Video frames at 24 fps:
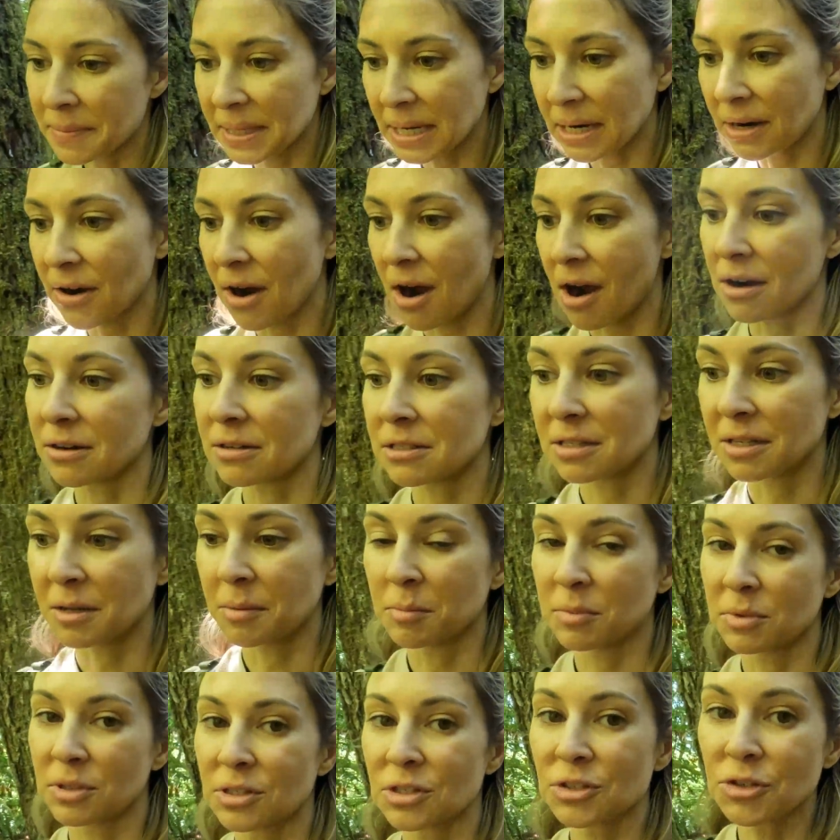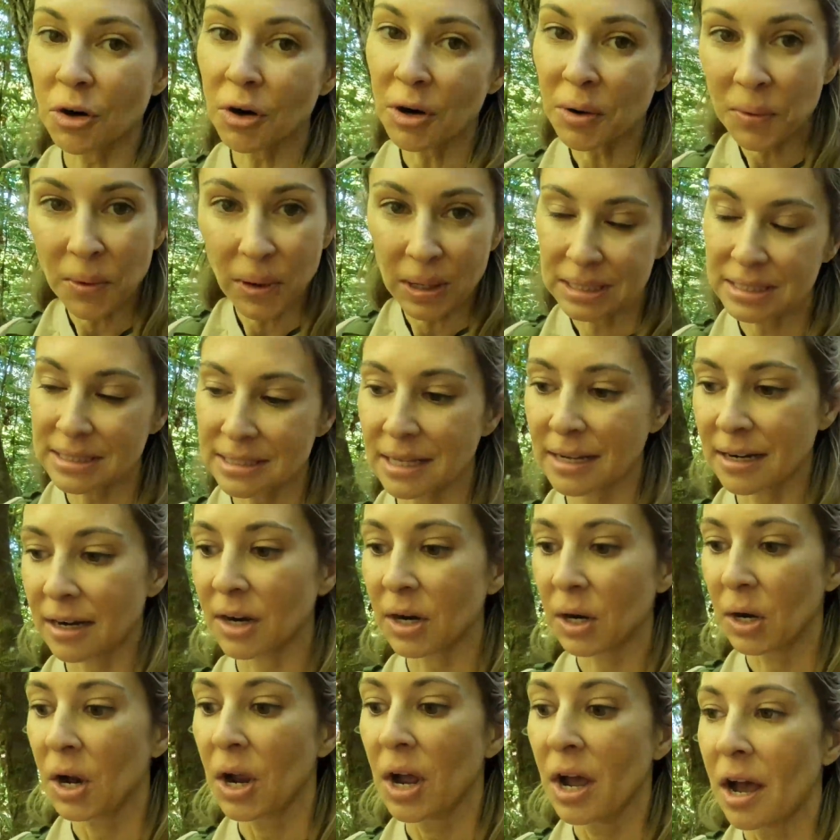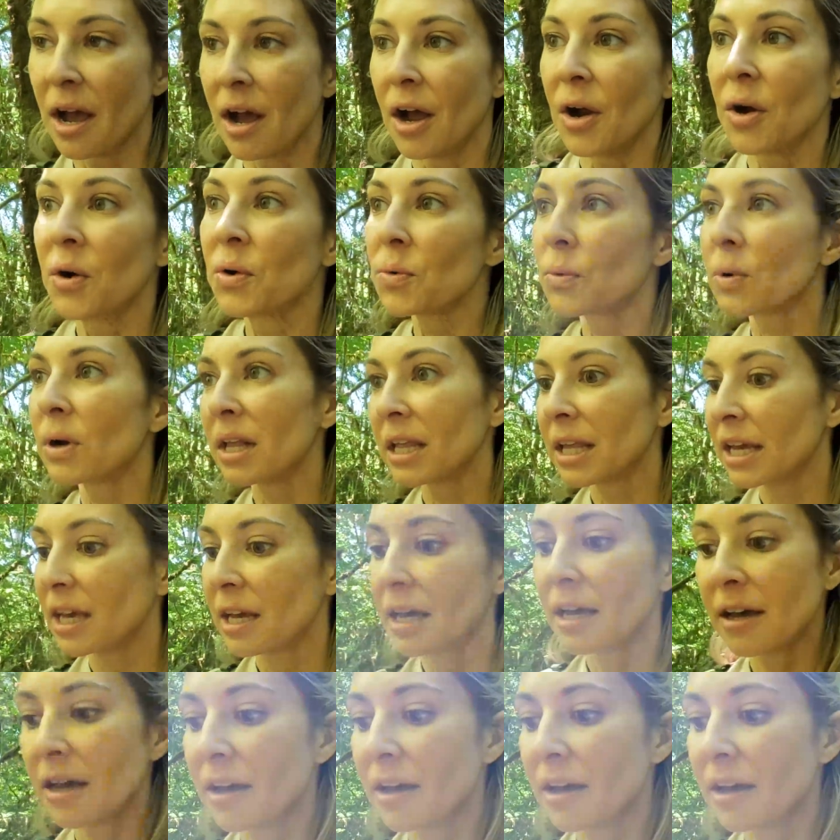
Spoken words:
There are some short ones that are really